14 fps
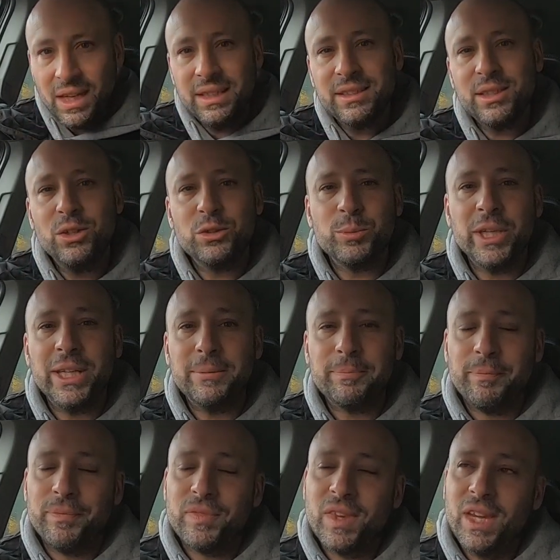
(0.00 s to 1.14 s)
Excuse me.
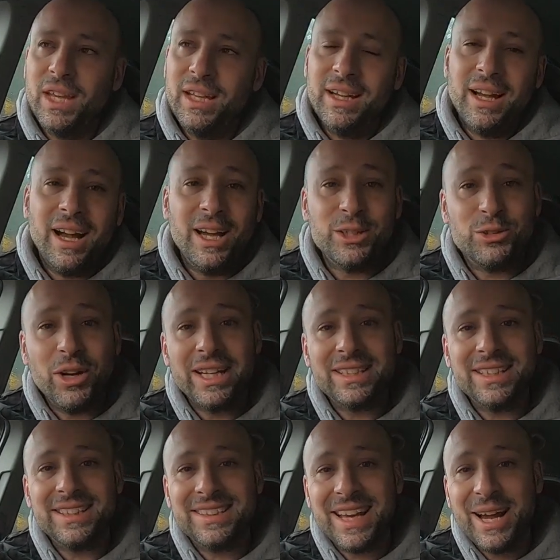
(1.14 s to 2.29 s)
I dragged
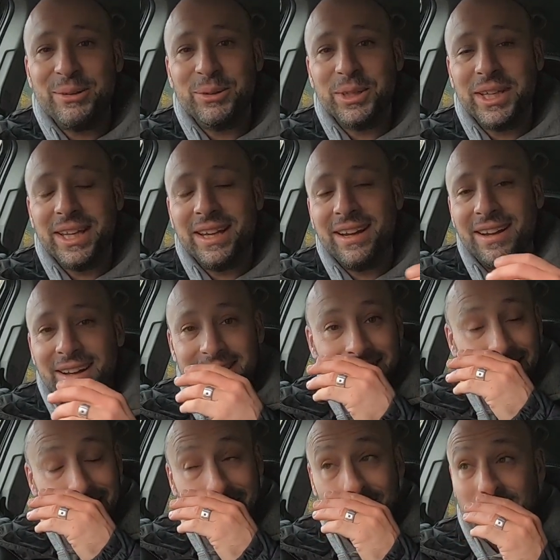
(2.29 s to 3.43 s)
it down the
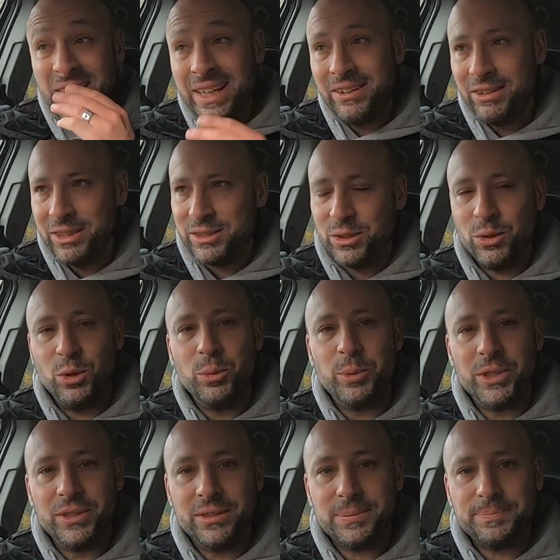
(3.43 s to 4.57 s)
hill here in St
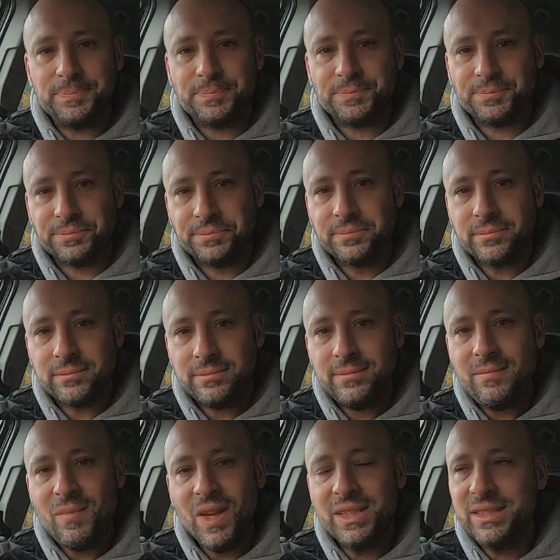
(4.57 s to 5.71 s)
Albans
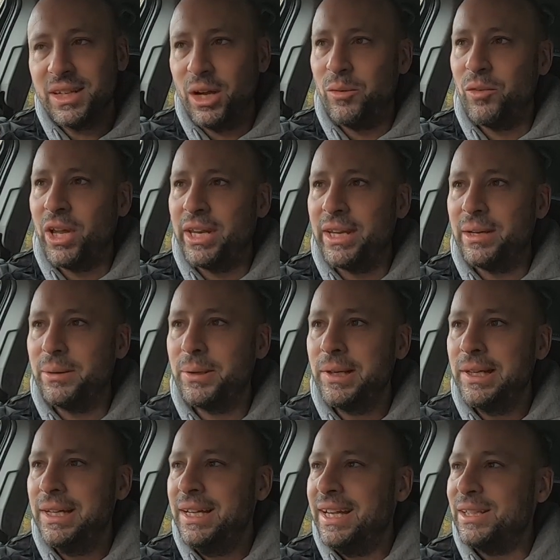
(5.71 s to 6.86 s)
to go and run it.
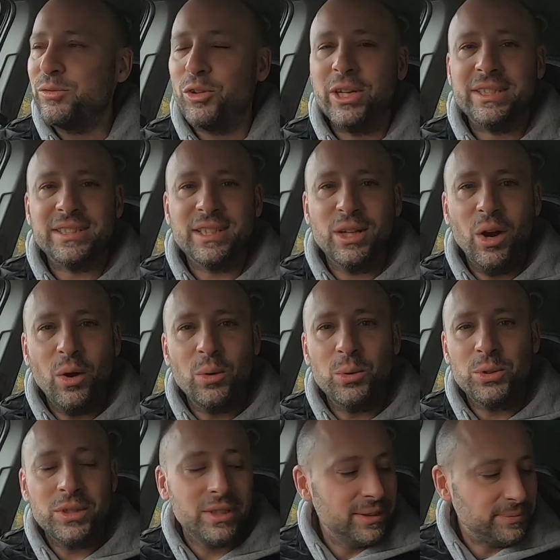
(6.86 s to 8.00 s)
It's freezing
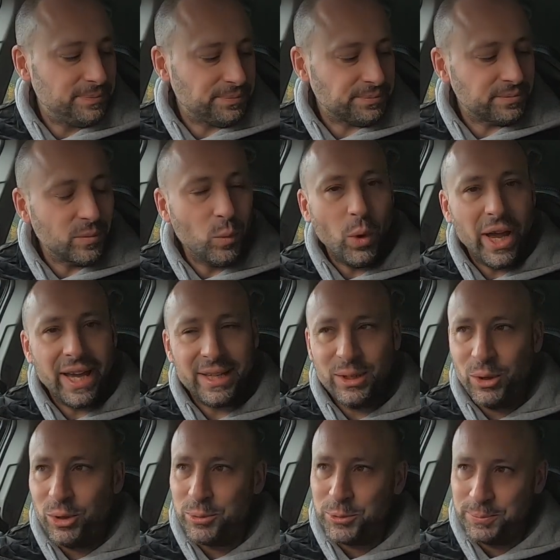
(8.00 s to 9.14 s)
cold, wet and
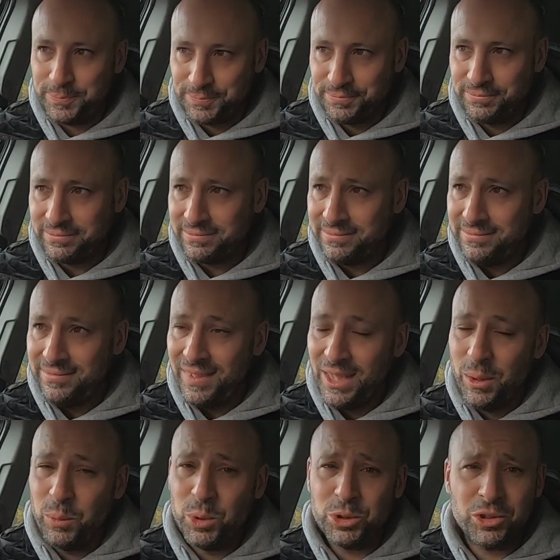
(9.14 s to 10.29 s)
horrible.
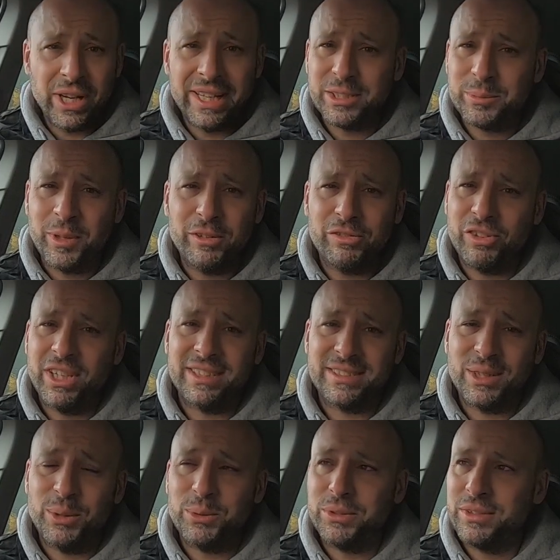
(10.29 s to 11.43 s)
I wore trainers, my feet are
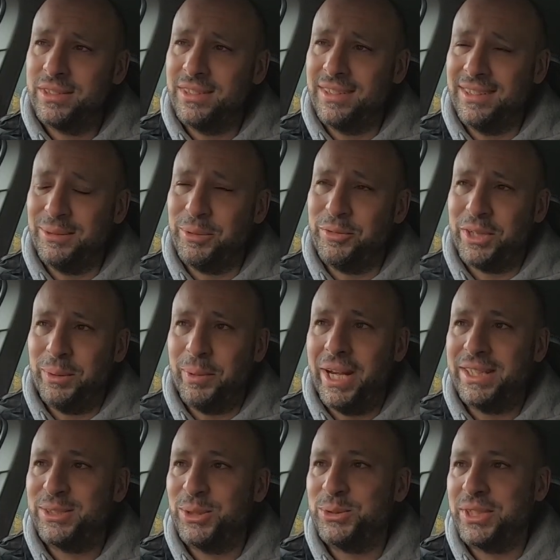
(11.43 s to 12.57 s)
soaked within
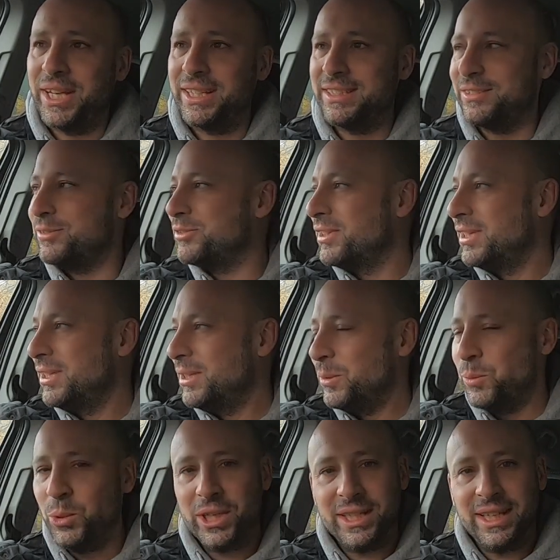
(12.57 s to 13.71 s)
about 2 seconds of
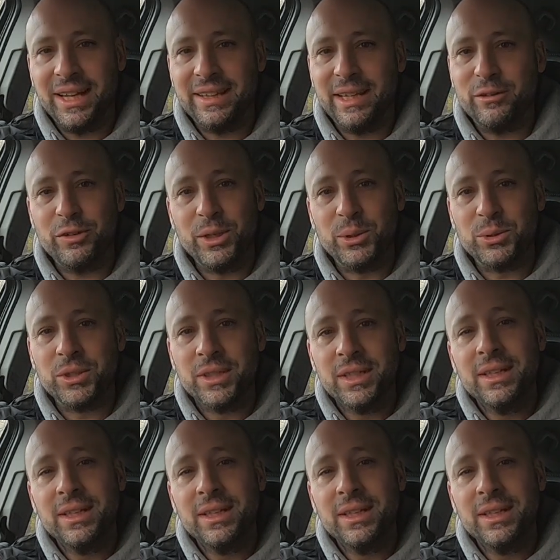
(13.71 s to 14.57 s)
walking down that field.